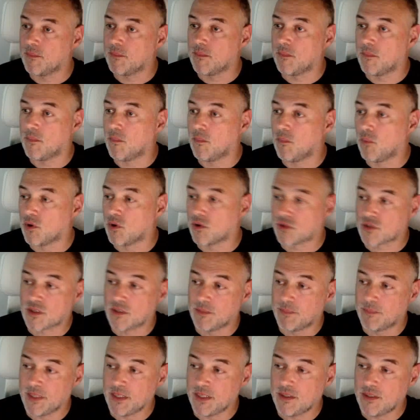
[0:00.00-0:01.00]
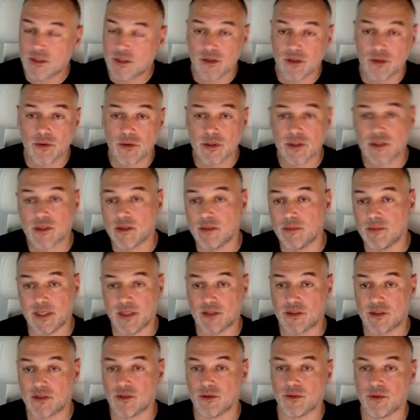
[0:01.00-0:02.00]
What's the B story? So the B
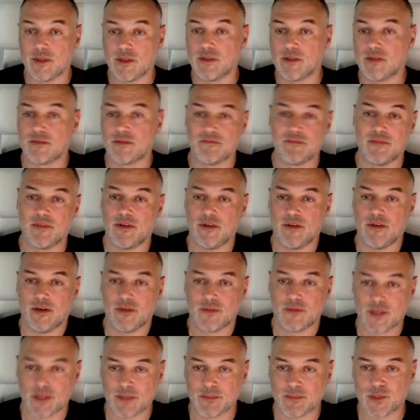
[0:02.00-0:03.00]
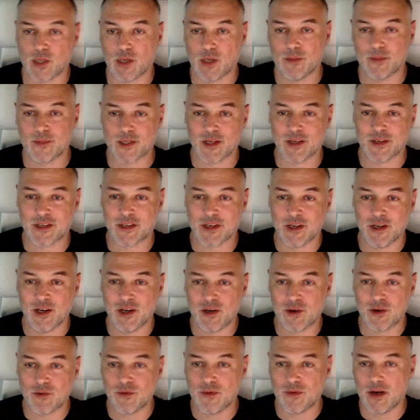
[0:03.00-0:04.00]
story is, sometimes like
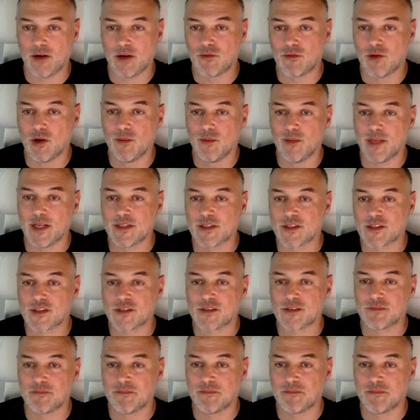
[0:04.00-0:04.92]
a romance